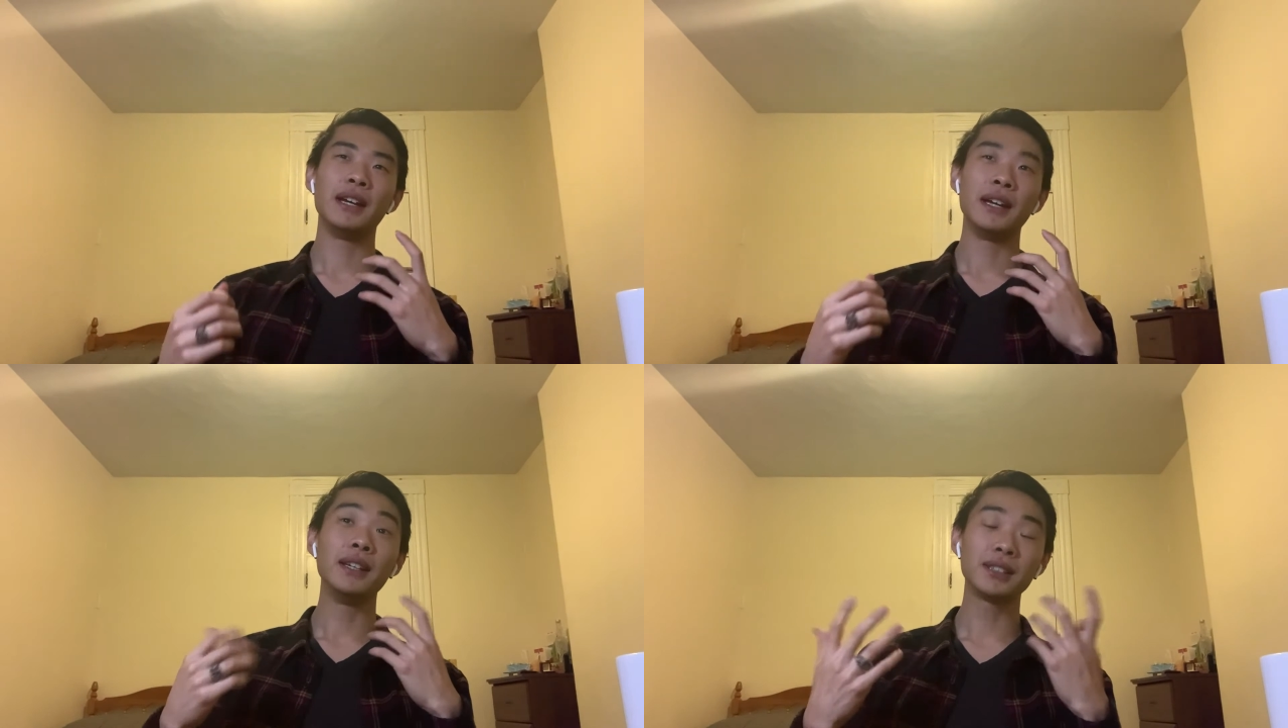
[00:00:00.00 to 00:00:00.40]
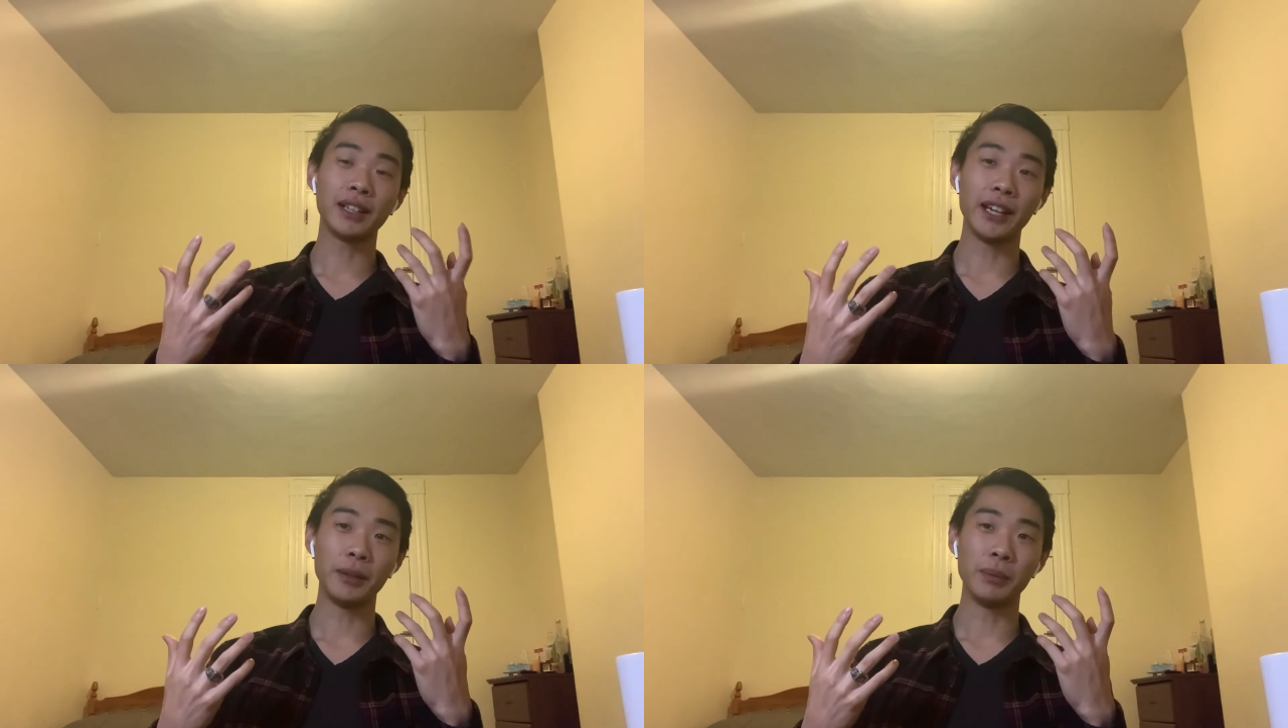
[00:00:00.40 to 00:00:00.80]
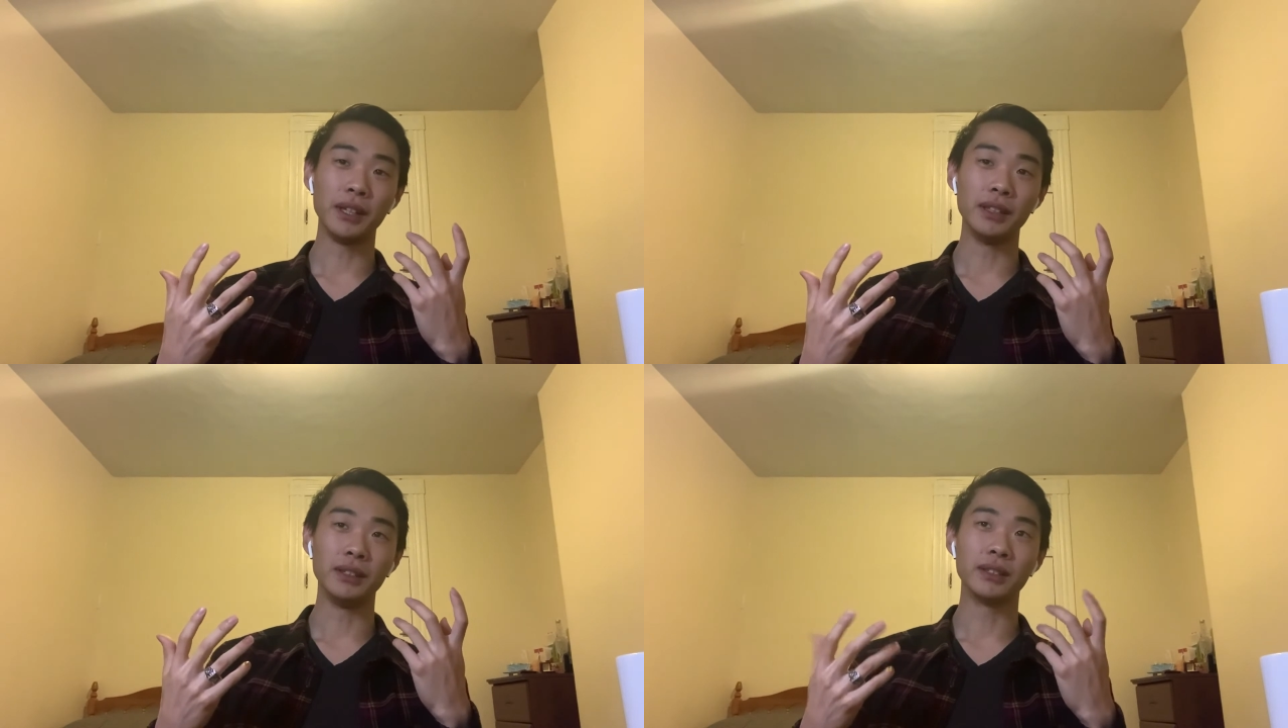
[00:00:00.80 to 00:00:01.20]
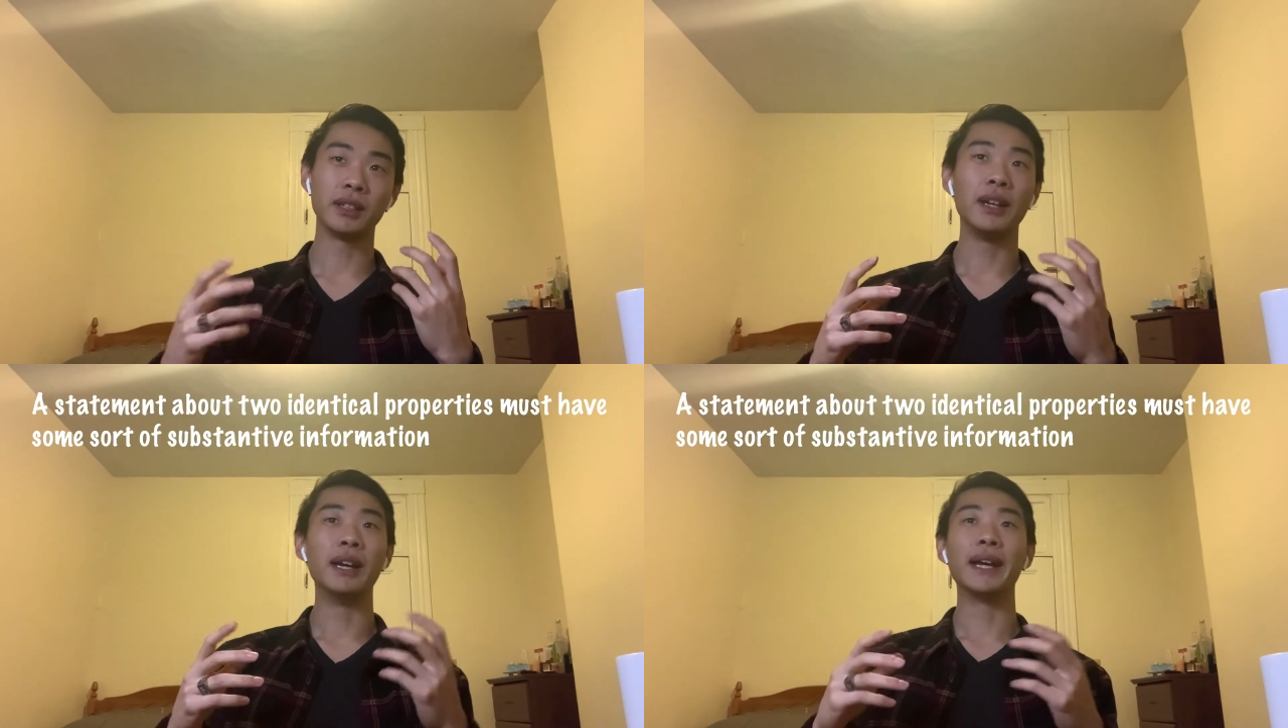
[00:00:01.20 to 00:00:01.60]
His claim
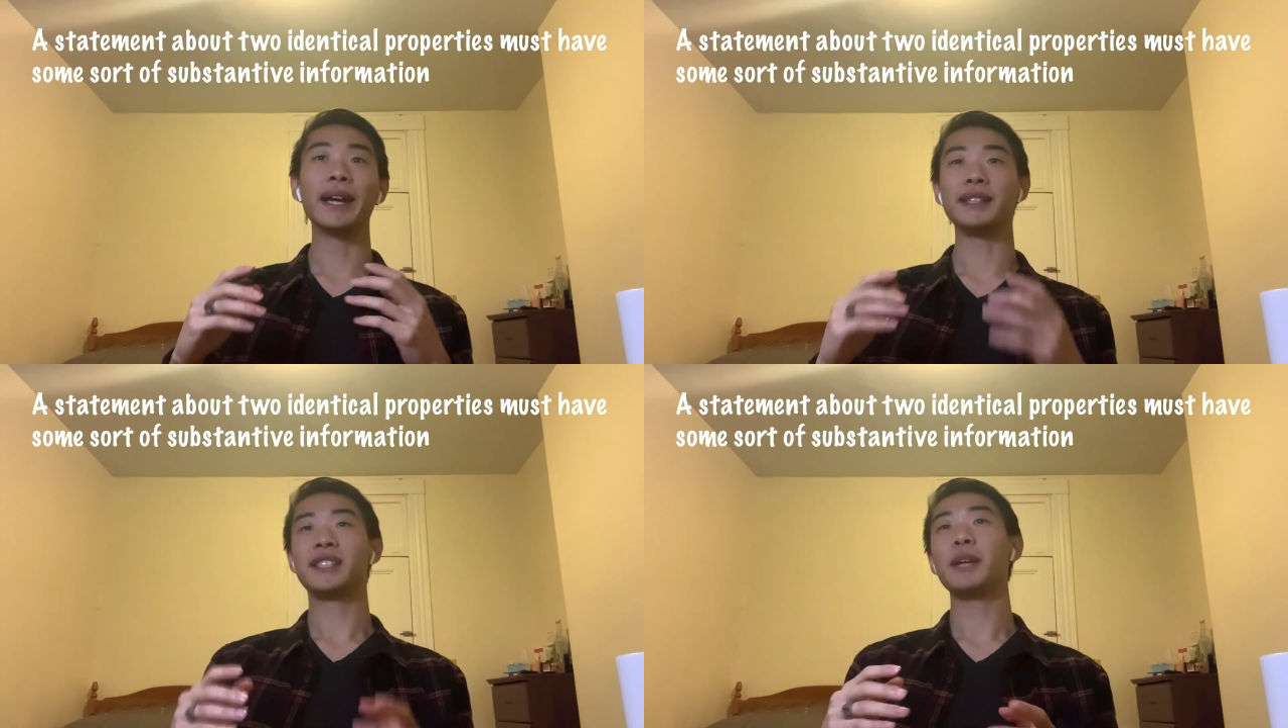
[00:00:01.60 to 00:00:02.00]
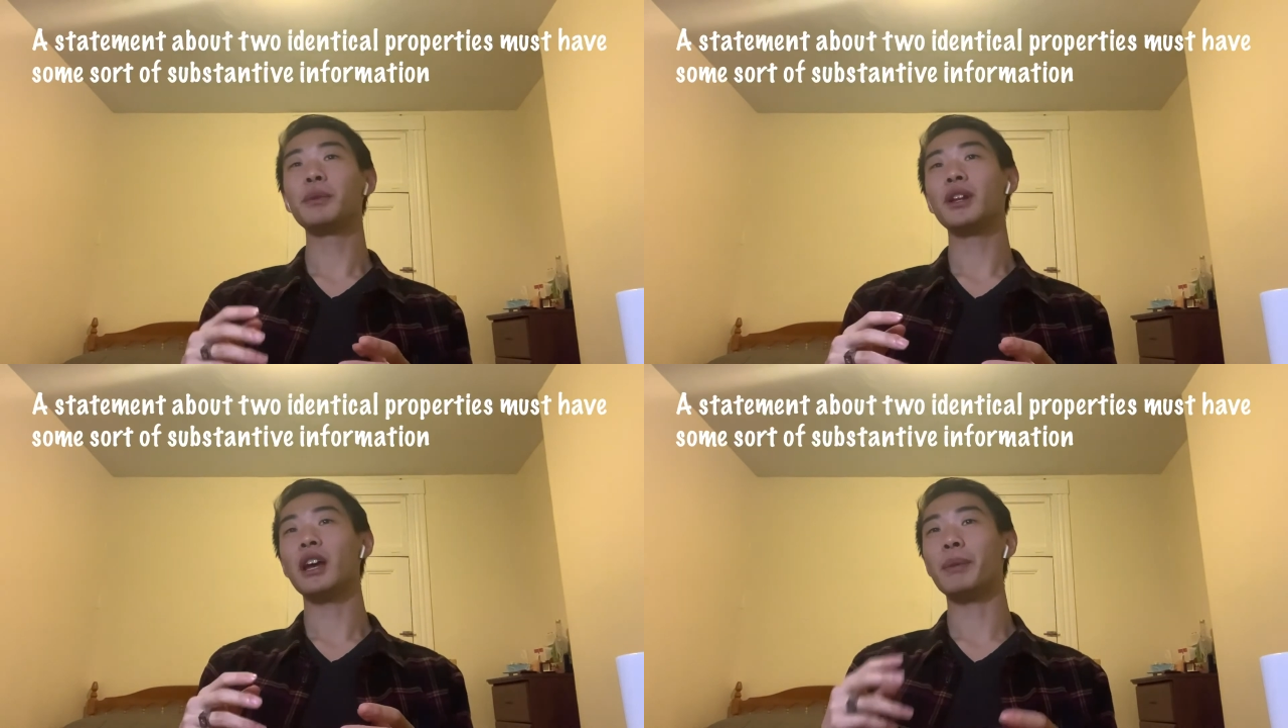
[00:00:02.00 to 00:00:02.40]
is a statement